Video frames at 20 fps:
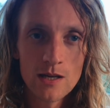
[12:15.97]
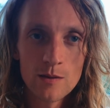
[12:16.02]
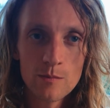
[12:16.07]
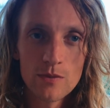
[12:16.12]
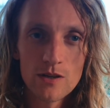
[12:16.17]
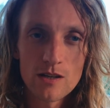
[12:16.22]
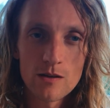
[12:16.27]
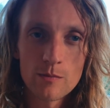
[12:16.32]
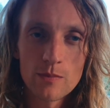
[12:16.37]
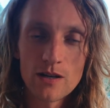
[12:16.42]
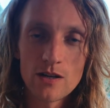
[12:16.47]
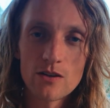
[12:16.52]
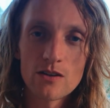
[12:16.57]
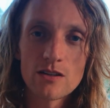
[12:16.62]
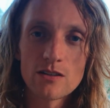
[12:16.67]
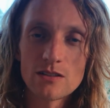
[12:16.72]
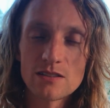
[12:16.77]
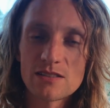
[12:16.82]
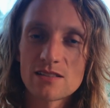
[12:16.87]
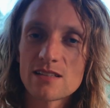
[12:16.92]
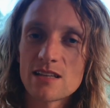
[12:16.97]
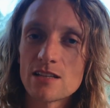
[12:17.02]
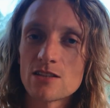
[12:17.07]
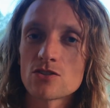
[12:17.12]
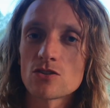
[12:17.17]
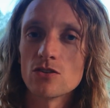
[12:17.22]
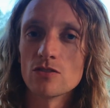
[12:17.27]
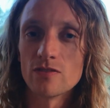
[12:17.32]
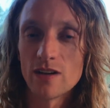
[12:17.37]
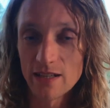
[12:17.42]
but about a
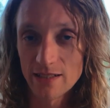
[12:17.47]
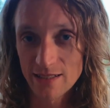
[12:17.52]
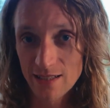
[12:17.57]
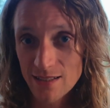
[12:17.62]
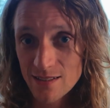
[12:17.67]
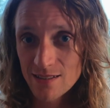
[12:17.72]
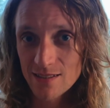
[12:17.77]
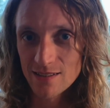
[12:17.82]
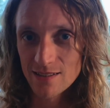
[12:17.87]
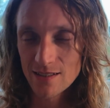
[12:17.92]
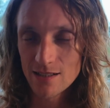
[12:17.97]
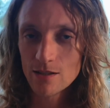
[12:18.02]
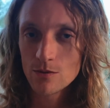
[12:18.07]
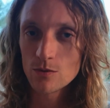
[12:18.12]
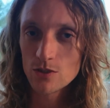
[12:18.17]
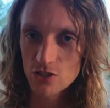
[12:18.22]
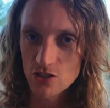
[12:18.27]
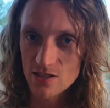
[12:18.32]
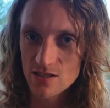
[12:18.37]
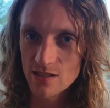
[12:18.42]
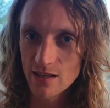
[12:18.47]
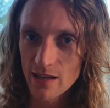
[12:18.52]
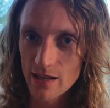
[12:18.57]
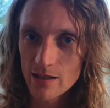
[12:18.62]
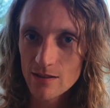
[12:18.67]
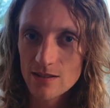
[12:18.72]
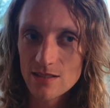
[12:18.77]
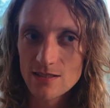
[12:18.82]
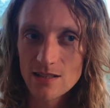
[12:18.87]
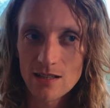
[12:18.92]
sense of identity, which is an
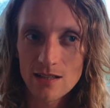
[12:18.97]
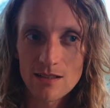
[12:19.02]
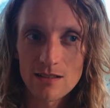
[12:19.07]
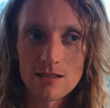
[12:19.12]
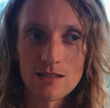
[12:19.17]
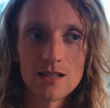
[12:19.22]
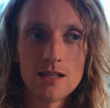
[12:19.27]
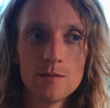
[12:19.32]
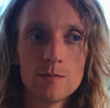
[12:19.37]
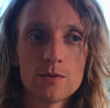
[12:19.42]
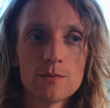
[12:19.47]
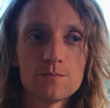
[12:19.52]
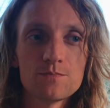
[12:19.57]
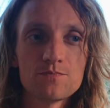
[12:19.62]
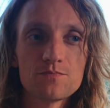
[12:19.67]
Aries archetype,